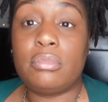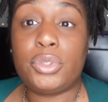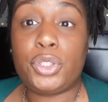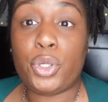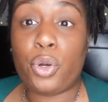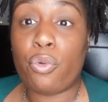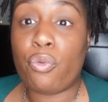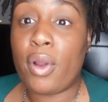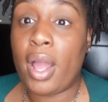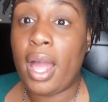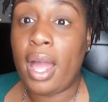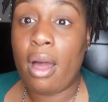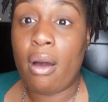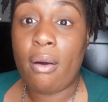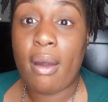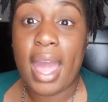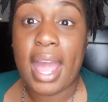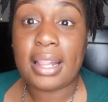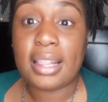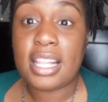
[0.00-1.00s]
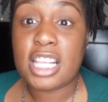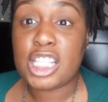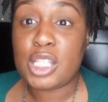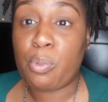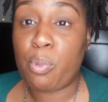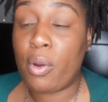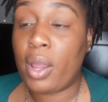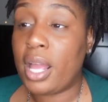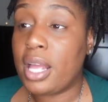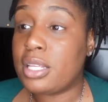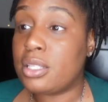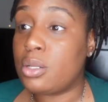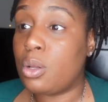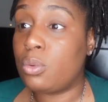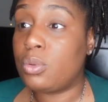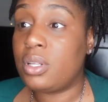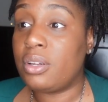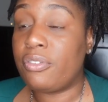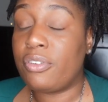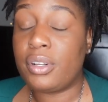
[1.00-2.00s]
Darrell at this point is
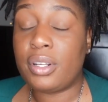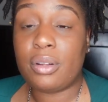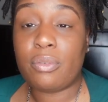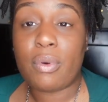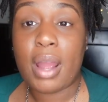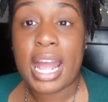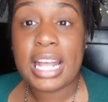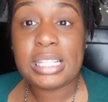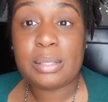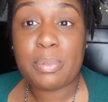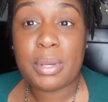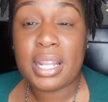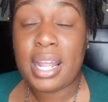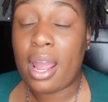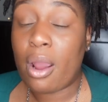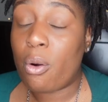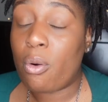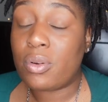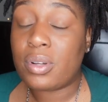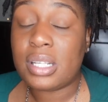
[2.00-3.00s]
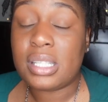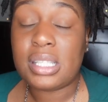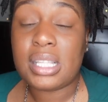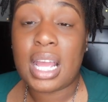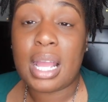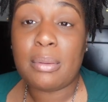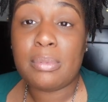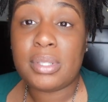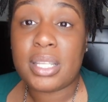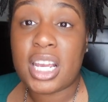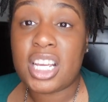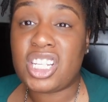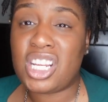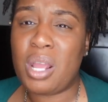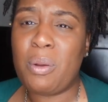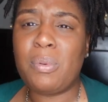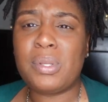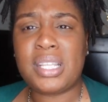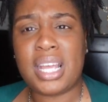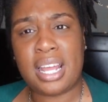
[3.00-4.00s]
no different than Razzby. They're on the same stage.
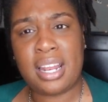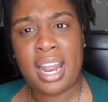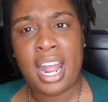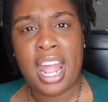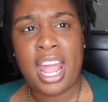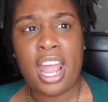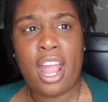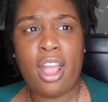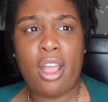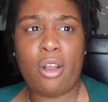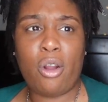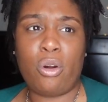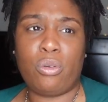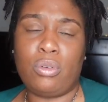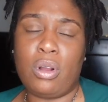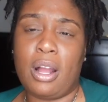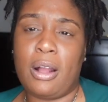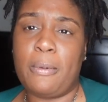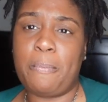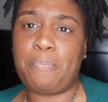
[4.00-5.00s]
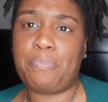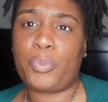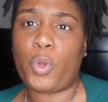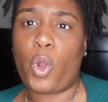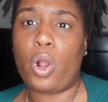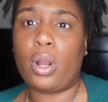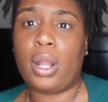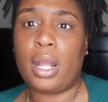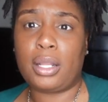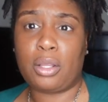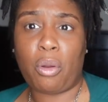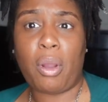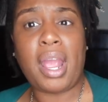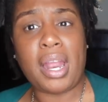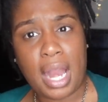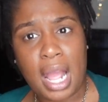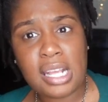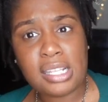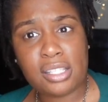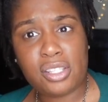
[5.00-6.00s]
He was, and here goes Orlando.
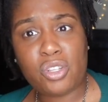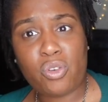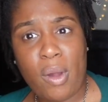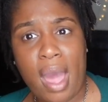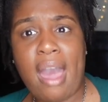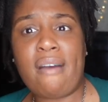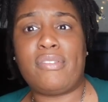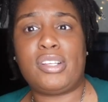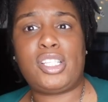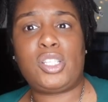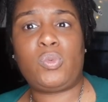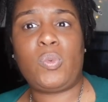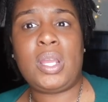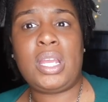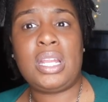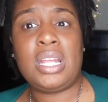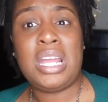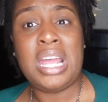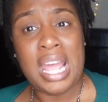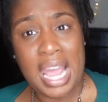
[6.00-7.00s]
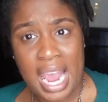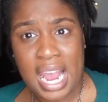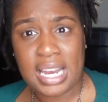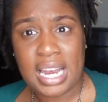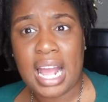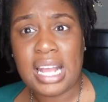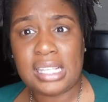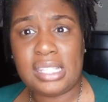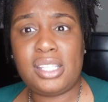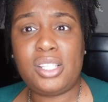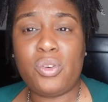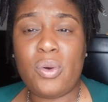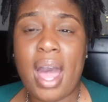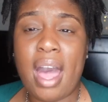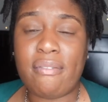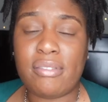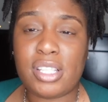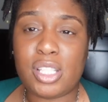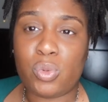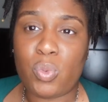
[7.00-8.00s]
And I still have a suite. And I still
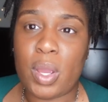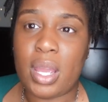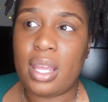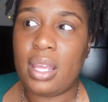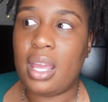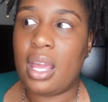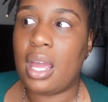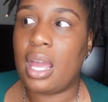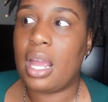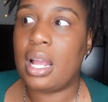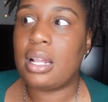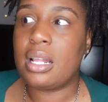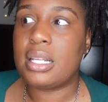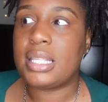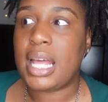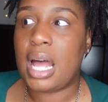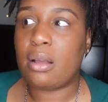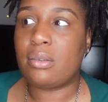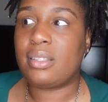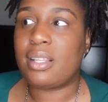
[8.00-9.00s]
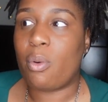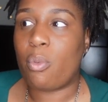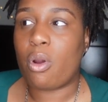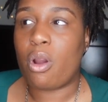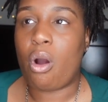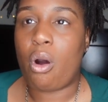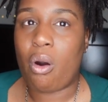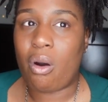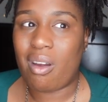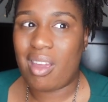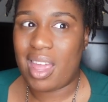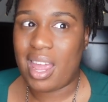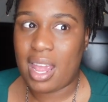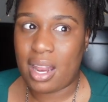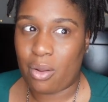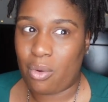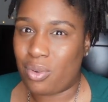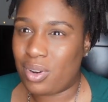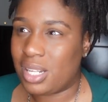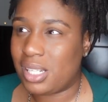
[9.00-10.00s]
have a suite. Yeah, in this house that we're all
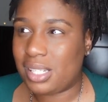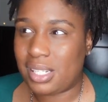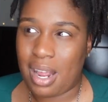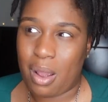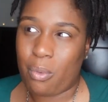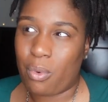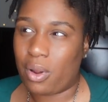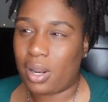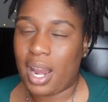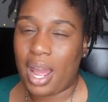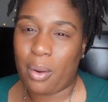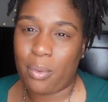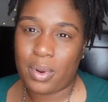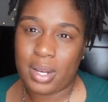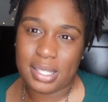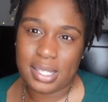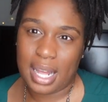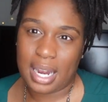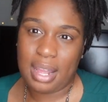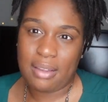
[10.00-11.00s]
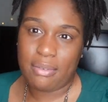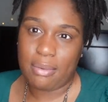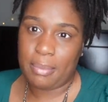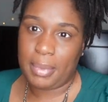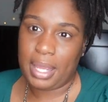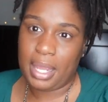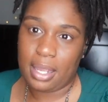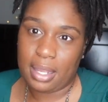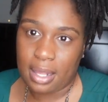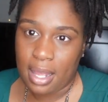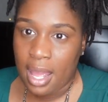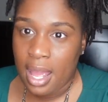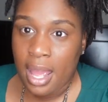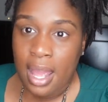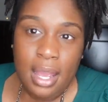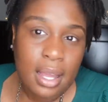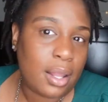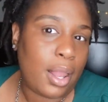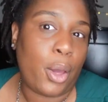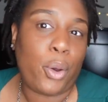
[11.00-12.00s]
in on this network. Like, what does that even mean?
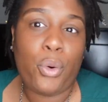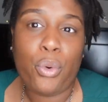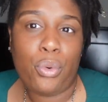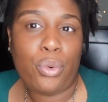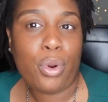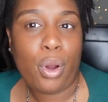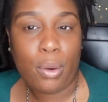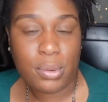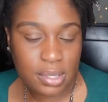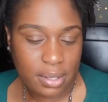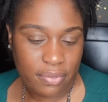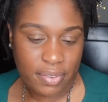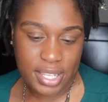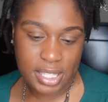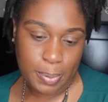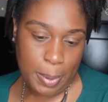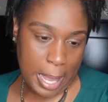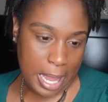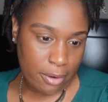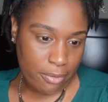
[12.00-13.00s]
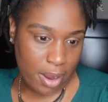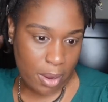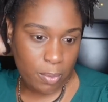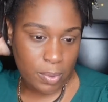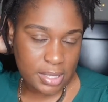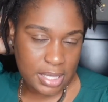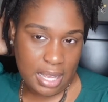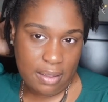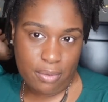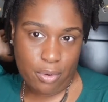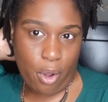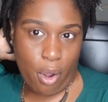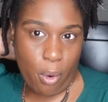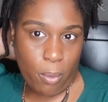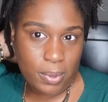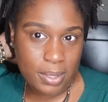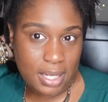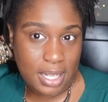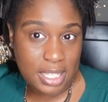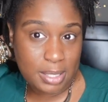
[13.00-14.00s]
Like, who knows if his pay grade was even
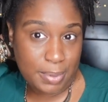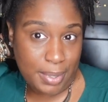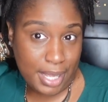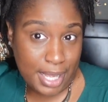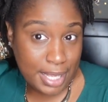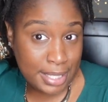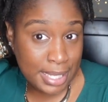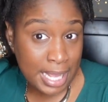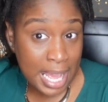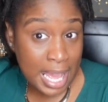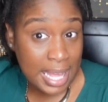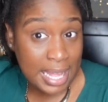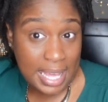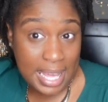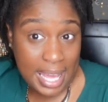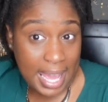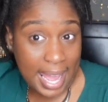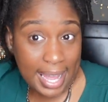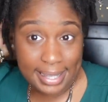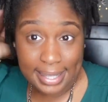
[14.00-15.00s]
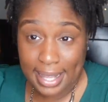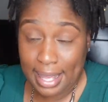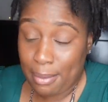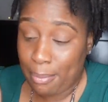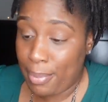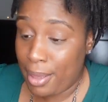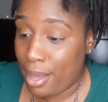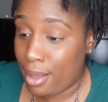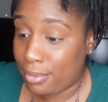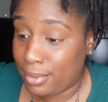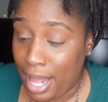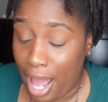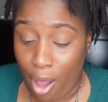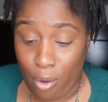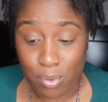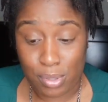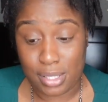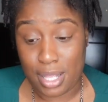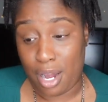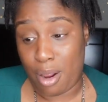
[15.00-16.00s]
all it is, because he had to get bailed
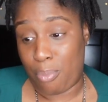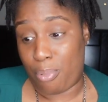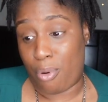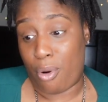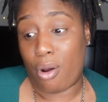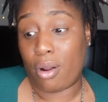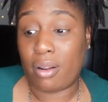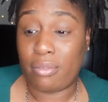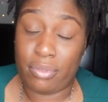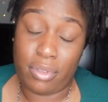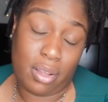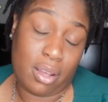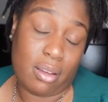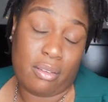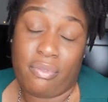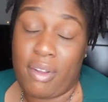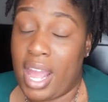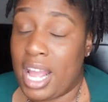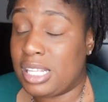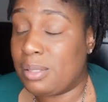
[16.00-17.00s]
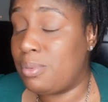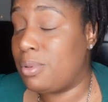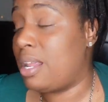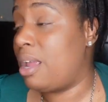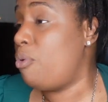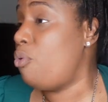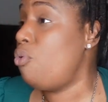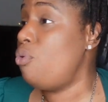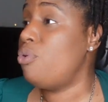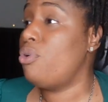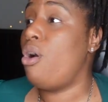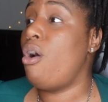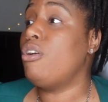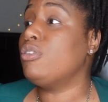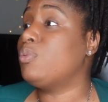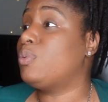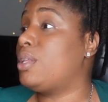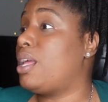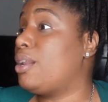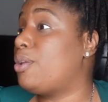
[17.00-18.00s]
out. Was that a part of the advancement? Who
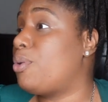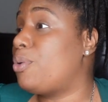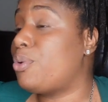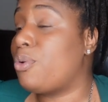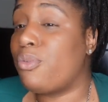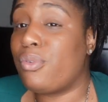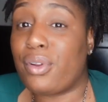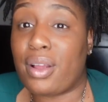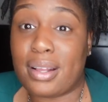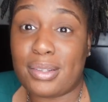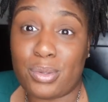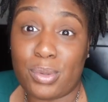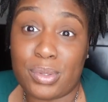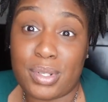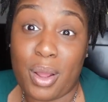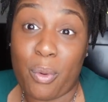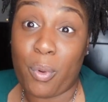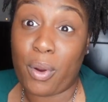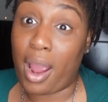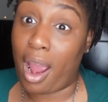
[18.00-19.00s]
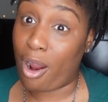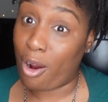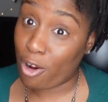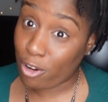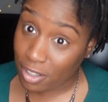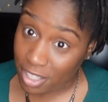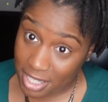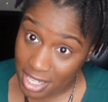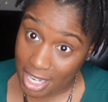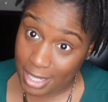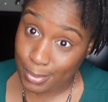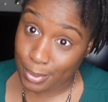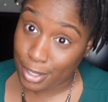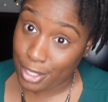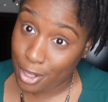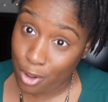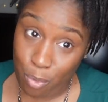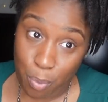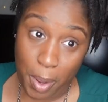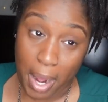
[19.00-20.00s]
knows what they're doing over there at Zeus Network? I heard the checks were
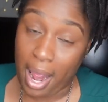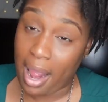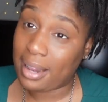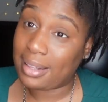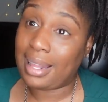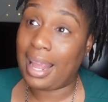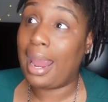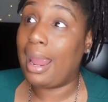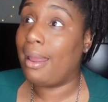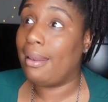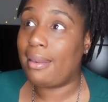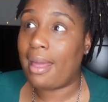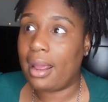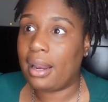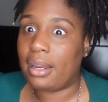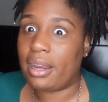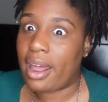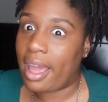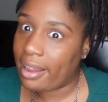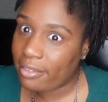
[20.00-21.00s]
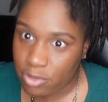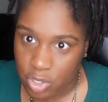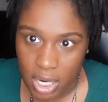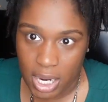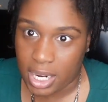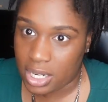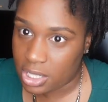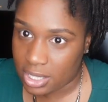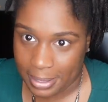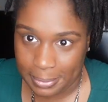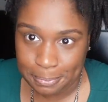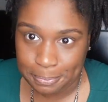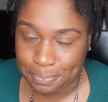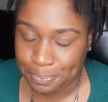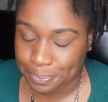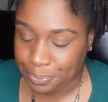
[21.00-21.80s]
cute, but they ain't like life-changing.